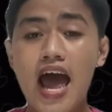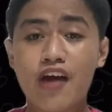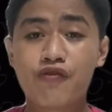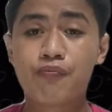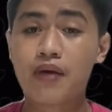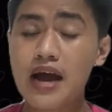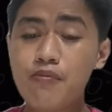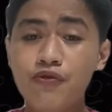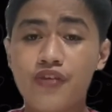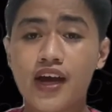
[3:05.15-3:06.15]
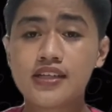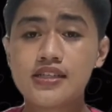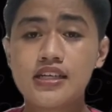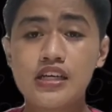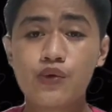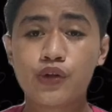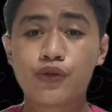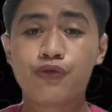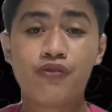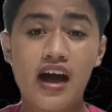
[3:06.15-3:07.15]
f prime of x equal
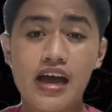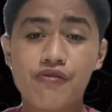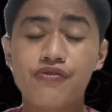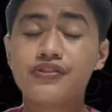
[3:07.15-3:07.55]
to 5